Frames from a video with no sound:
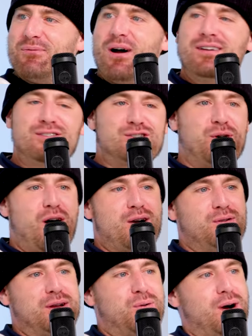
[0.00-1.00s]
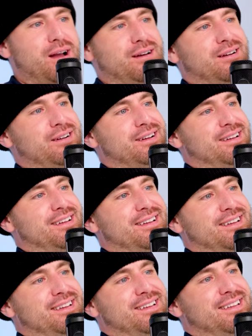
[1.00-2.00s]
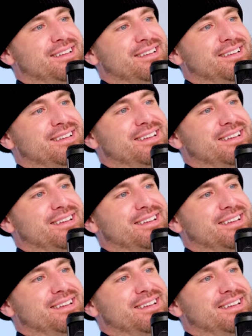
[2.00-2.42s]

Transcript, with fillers: Why is it so awkwardly quiet in here? It's